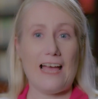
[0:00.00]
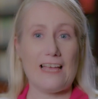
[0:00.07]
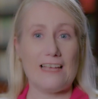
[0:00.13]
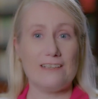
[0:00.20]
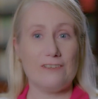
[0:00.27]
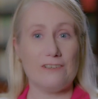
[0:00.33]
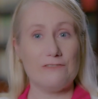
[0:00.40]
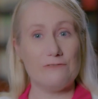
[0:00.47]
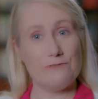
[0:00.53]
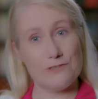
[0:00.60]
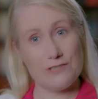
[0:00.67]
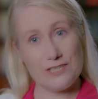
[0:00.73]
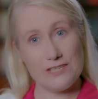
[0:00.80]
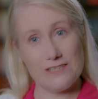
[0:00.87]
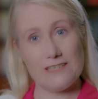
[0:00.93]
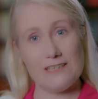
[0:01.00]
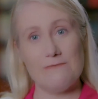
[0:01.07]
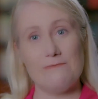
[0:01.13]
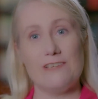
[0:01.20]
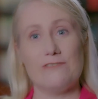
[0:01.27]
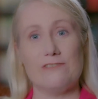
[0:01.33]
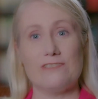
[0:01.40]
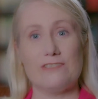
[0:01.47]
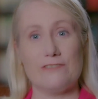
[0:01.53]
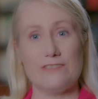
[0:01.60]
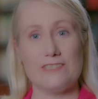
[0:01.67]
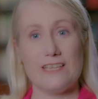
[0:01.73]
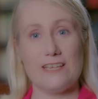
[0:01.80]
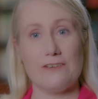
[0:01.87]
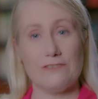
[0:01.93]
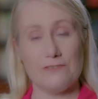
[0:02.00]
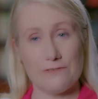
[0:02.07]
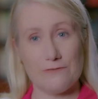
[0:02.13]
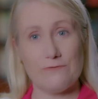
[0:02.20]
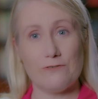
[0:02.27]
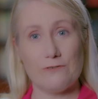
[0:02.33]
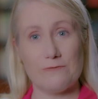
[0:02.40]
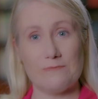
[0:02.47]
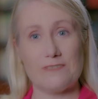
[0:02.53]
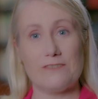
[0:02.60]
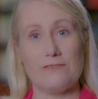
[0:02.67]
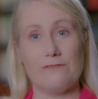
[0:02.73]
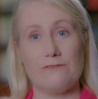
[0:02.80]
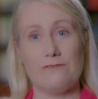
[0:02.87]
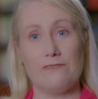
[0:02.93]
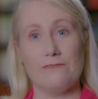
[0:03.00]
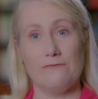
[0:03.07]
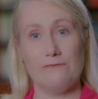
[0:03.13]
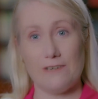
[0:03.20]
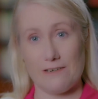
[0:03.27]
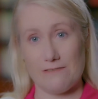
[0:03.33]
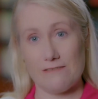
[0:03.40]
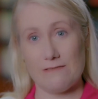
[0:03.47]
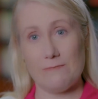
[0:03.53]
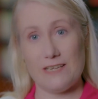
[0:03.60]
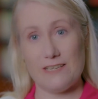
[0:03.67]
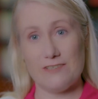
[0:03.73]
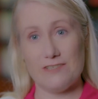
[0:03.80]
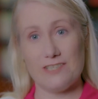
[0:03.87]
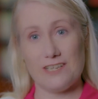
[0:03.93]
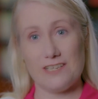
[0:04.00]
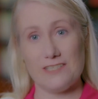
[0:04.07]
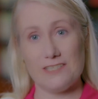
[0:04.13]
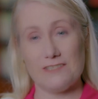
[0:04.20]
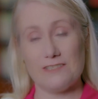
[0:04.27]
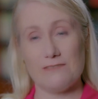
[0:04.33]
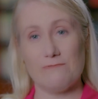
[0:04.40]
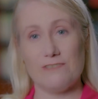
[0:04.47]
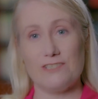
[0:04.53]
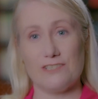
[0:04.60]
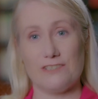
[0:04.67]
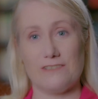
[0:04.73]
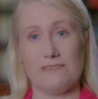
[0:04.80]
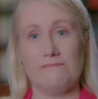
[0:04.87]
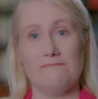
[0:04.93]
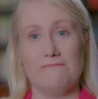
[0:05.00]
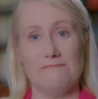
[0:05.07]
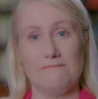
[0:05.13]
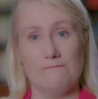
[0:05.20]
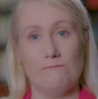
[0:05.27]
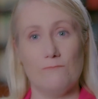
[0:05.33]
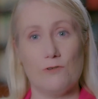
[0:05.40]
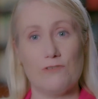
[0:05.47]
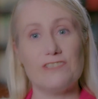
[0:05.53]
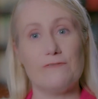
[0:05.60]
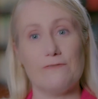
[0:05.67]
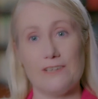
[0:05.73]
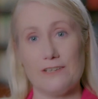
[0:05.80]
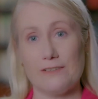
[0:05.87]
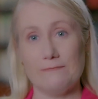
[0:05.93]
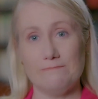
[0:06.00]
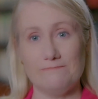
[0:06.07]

And unfortunately we also see other forms of viral meningitis which are more severe.